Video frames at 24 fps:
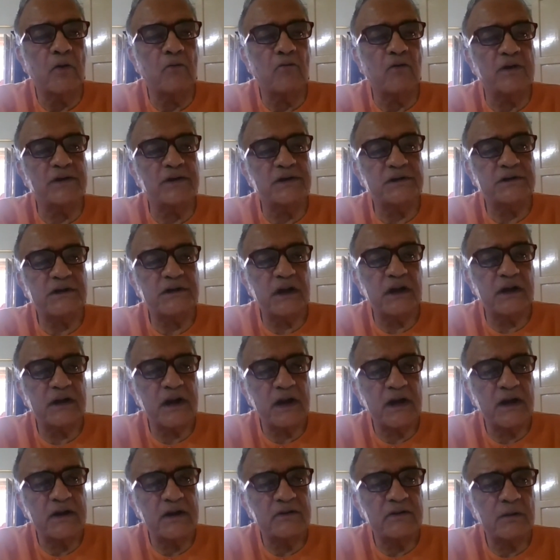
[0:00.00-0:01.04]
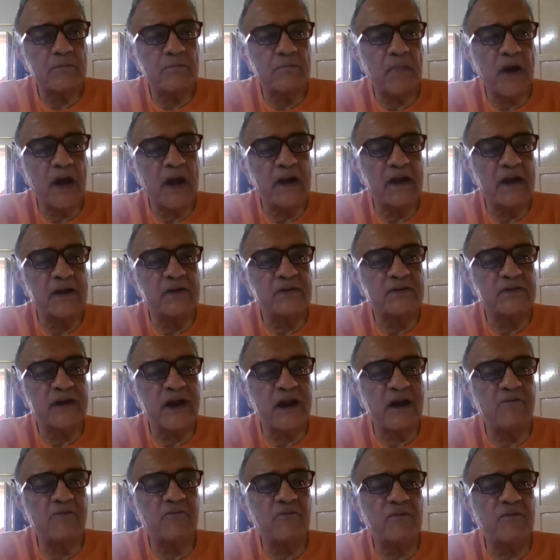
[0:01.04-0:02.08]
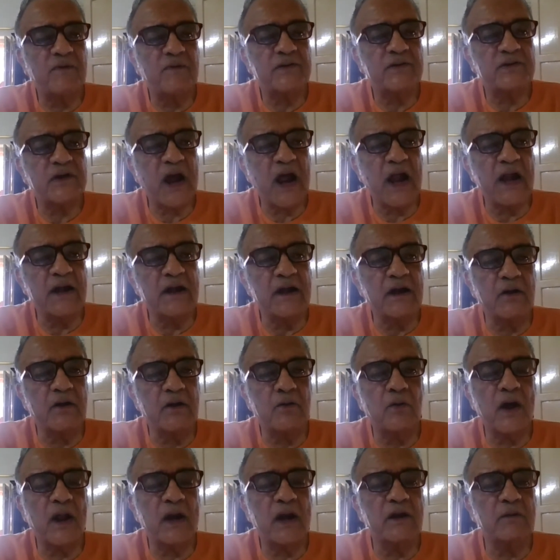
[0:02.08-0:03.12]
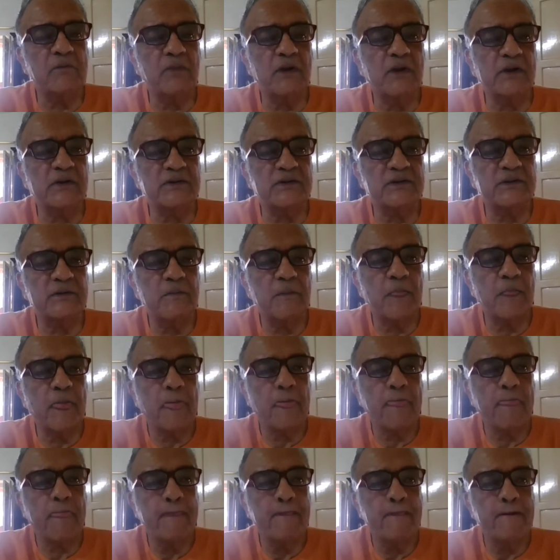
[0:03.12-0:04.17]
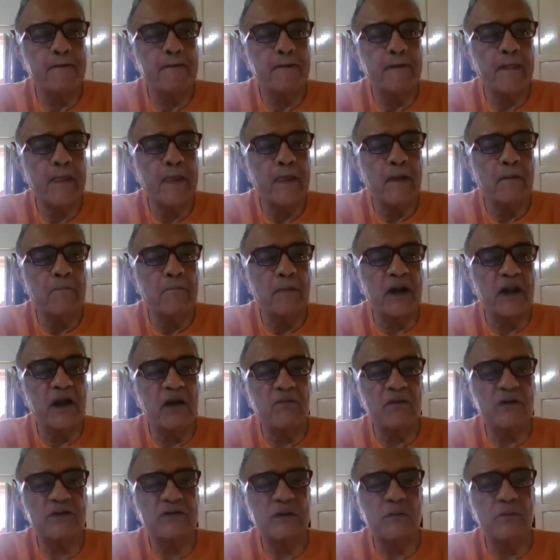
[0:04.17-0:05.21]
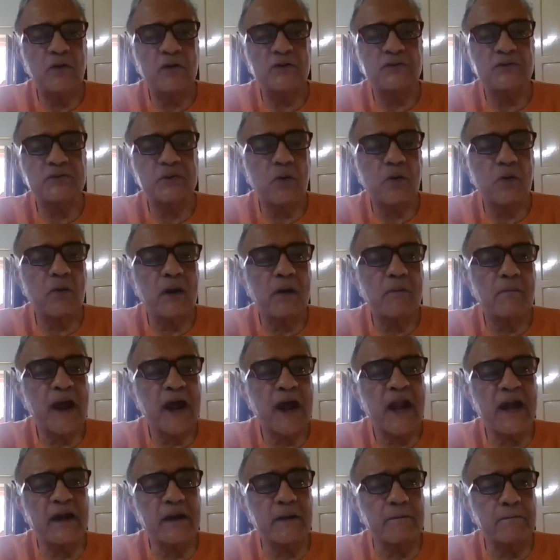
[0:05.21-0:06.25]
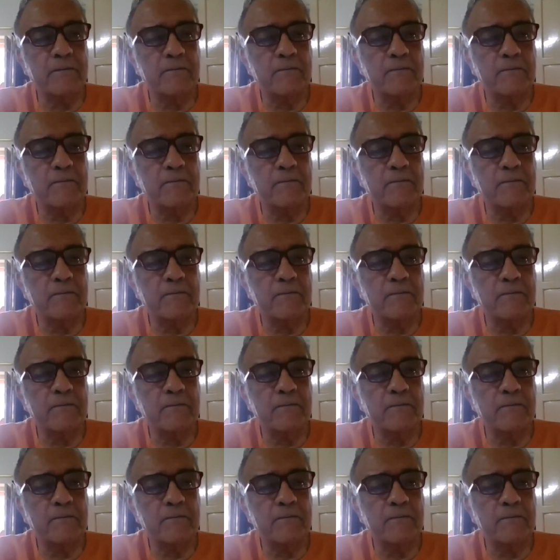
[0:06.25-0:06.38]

Now, vegetarianism by itself is kind to animals, but he was the most cruel man